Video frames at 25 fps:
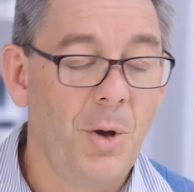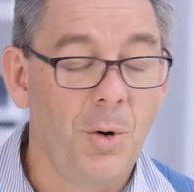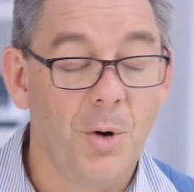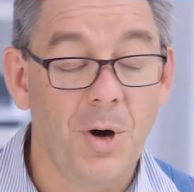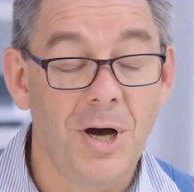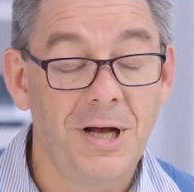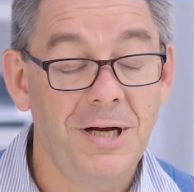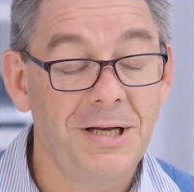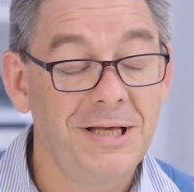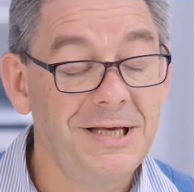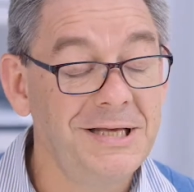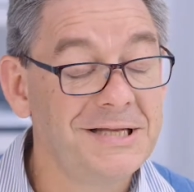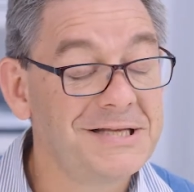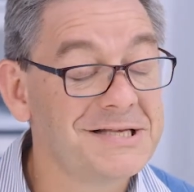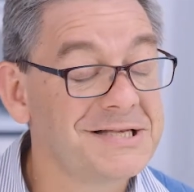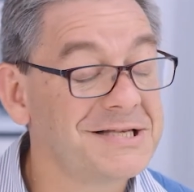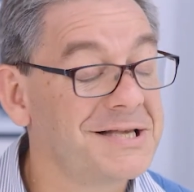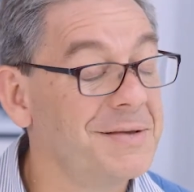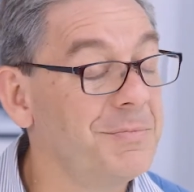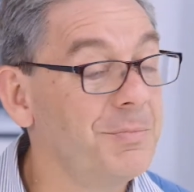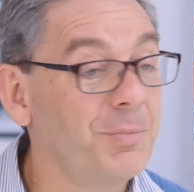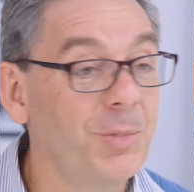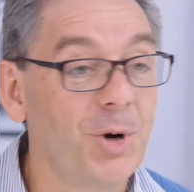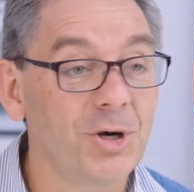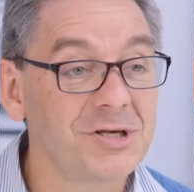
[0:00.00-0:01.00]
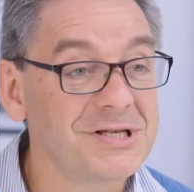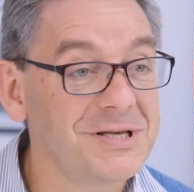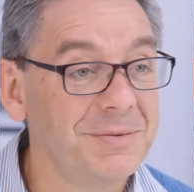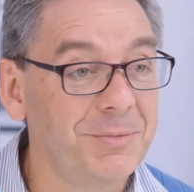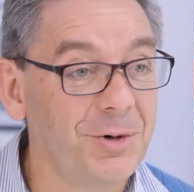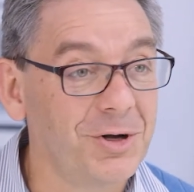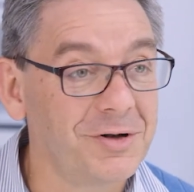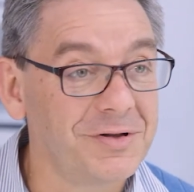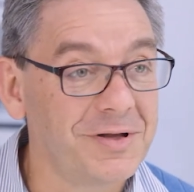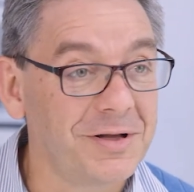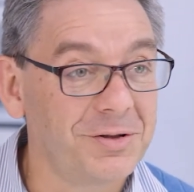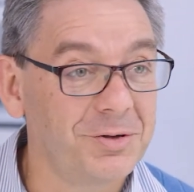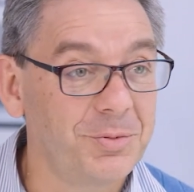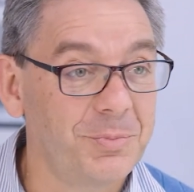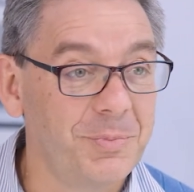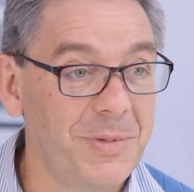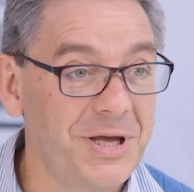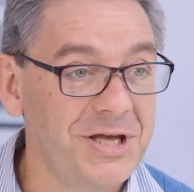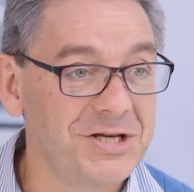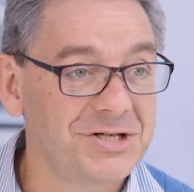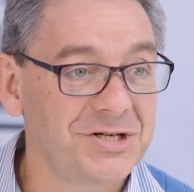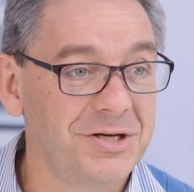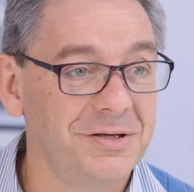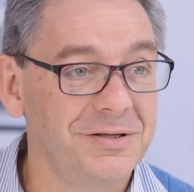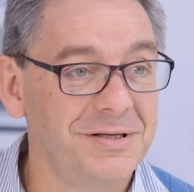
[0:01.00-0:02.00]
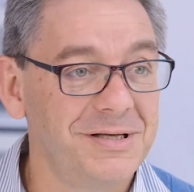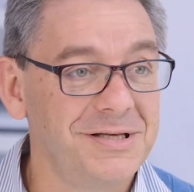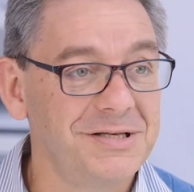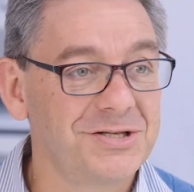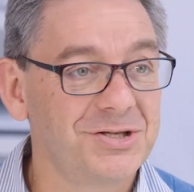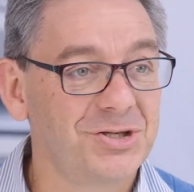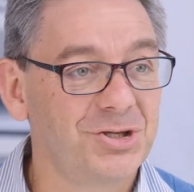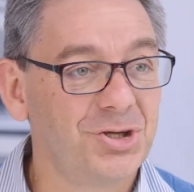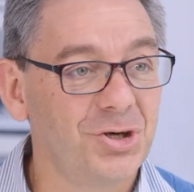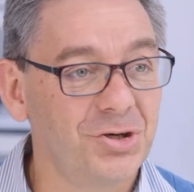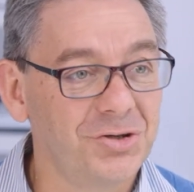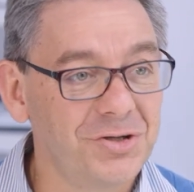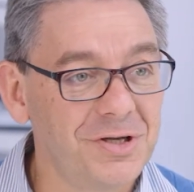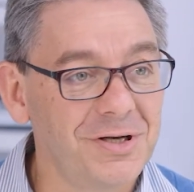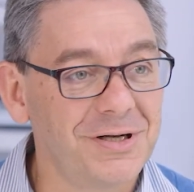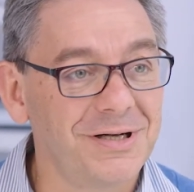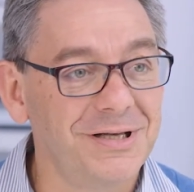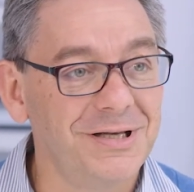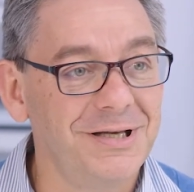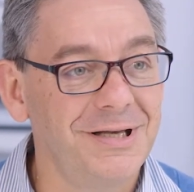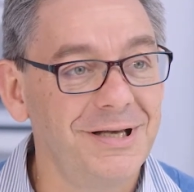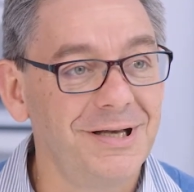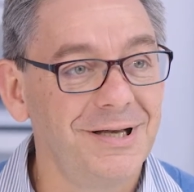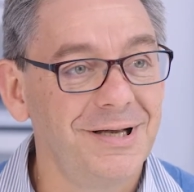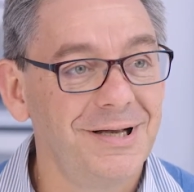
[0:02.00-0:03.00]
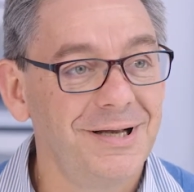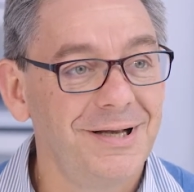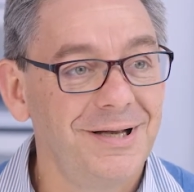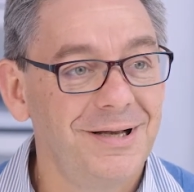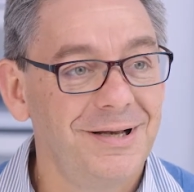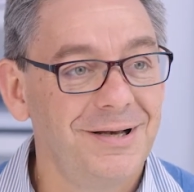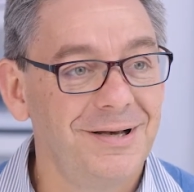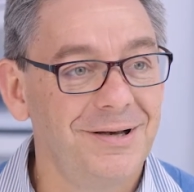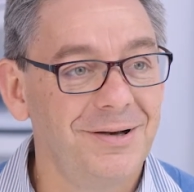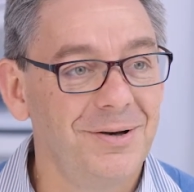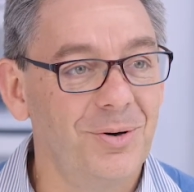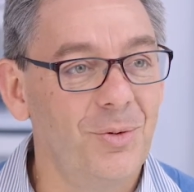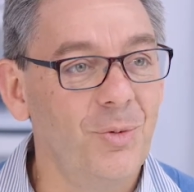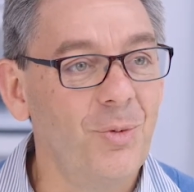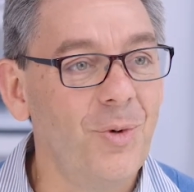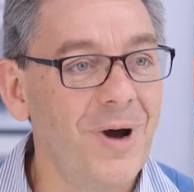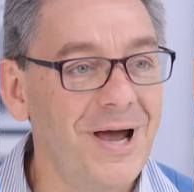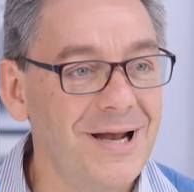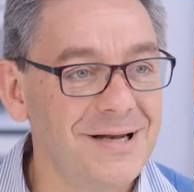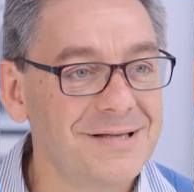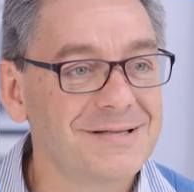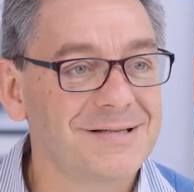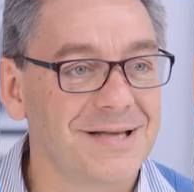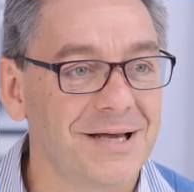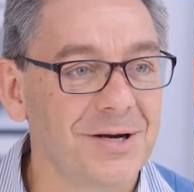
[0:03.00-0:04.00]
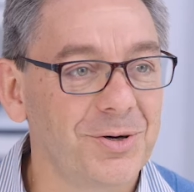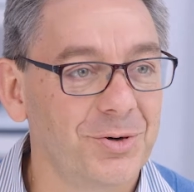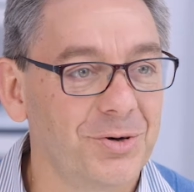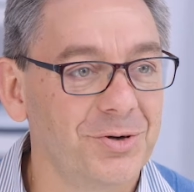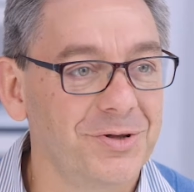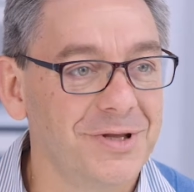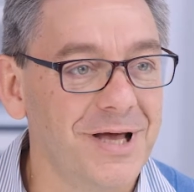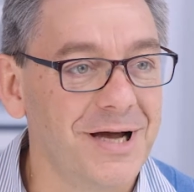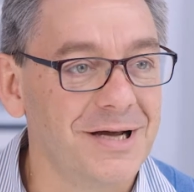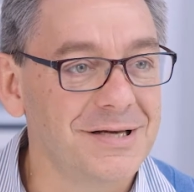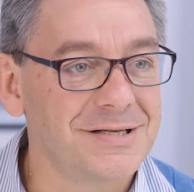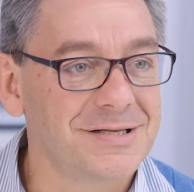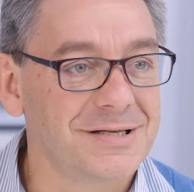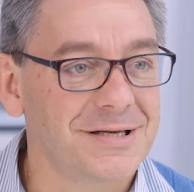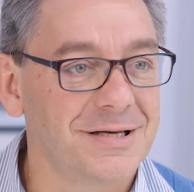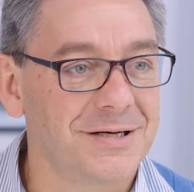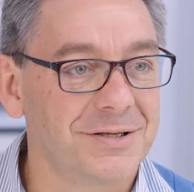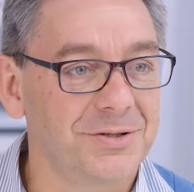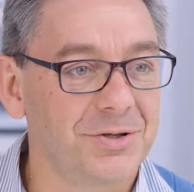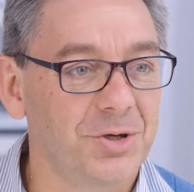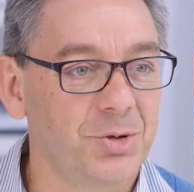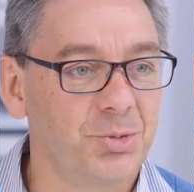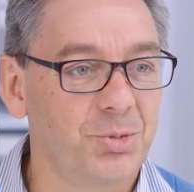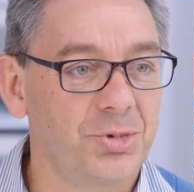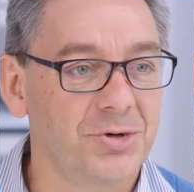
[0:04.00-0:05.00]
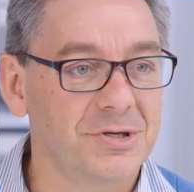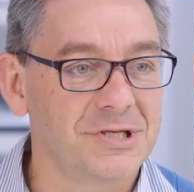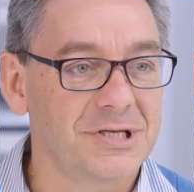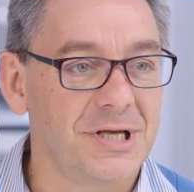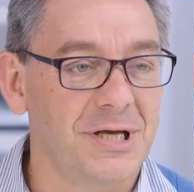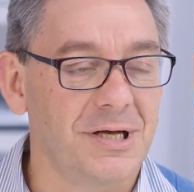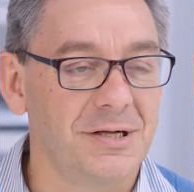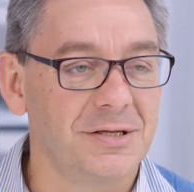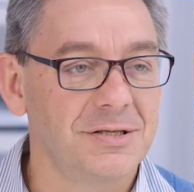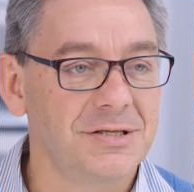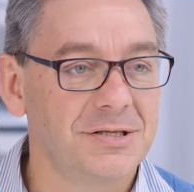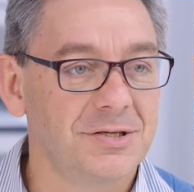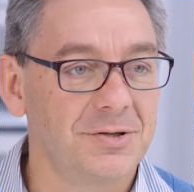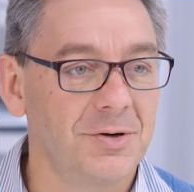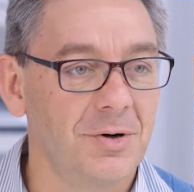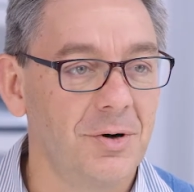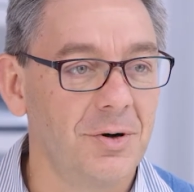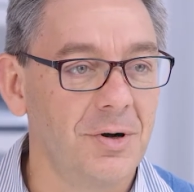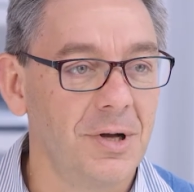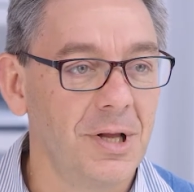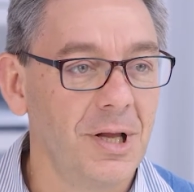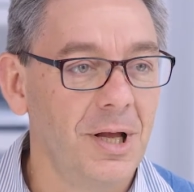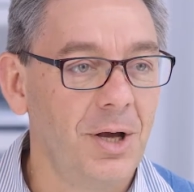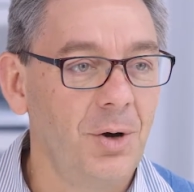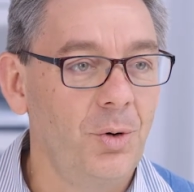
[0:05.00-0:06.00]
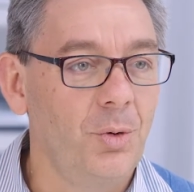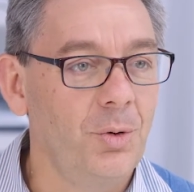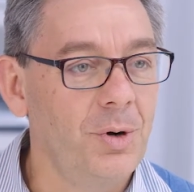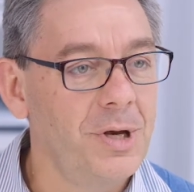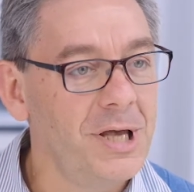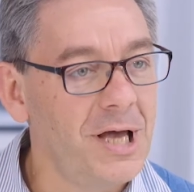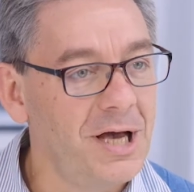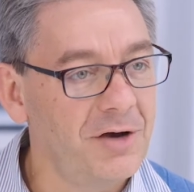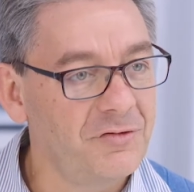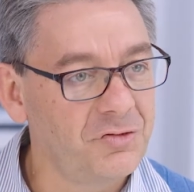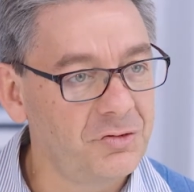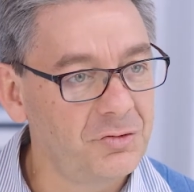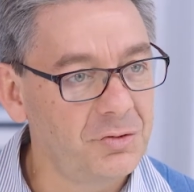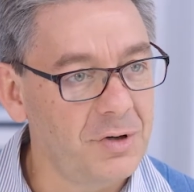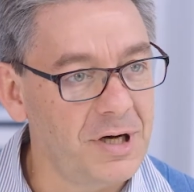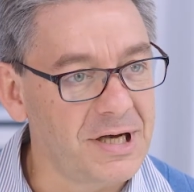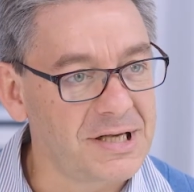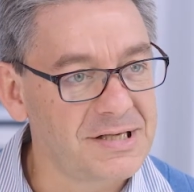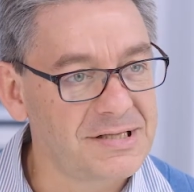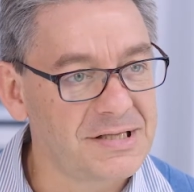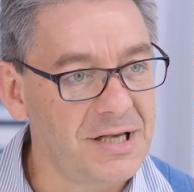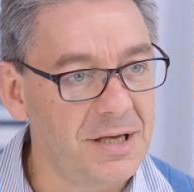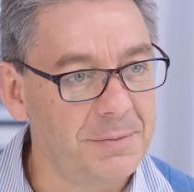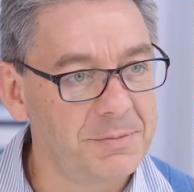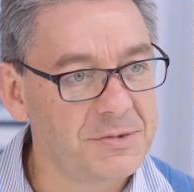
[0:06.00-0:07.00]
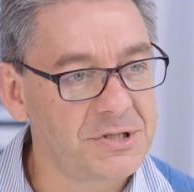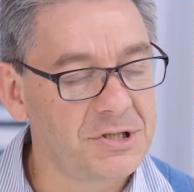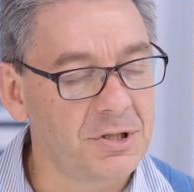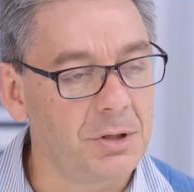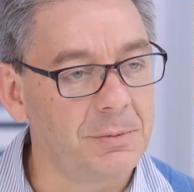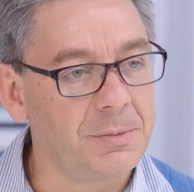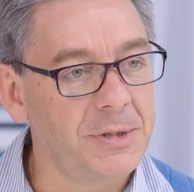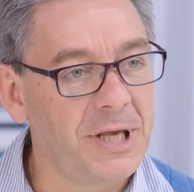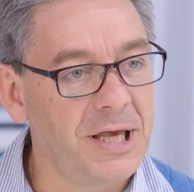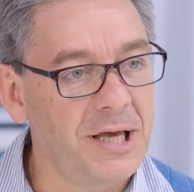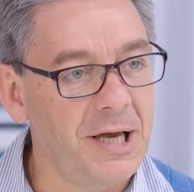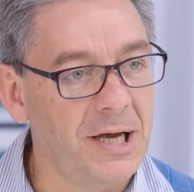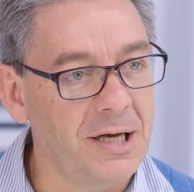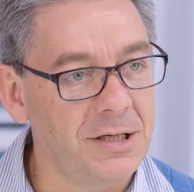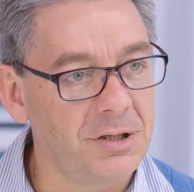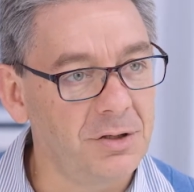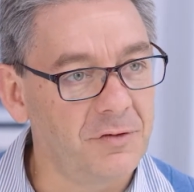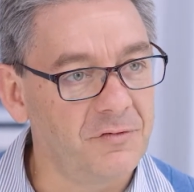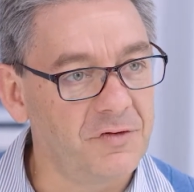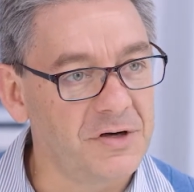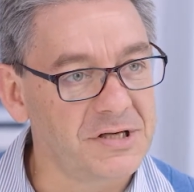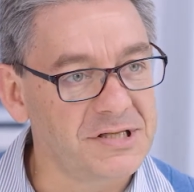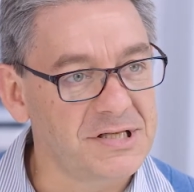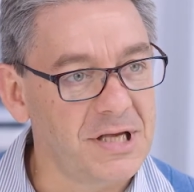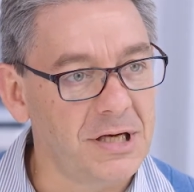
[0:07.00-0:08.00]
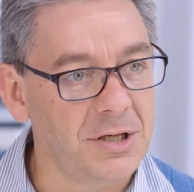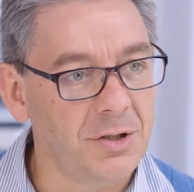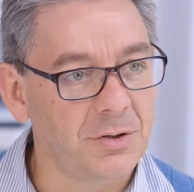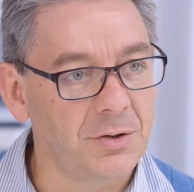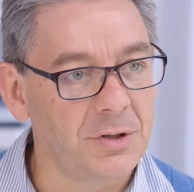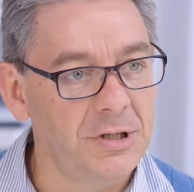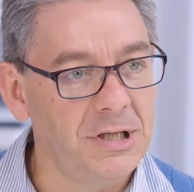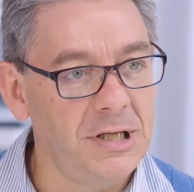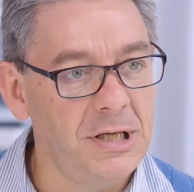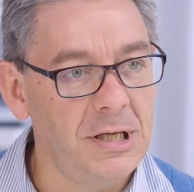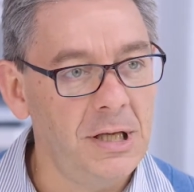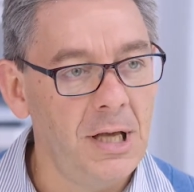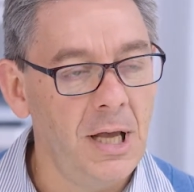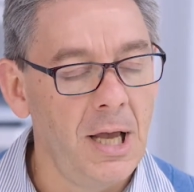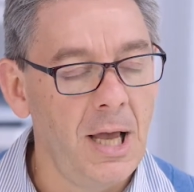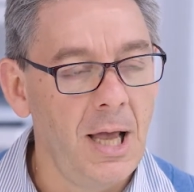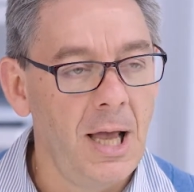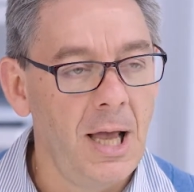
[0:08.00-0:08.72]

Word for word: Well, it's impossible that patient is totally uh, well synchronized 100%. So we have to accept some kind of asynchrony.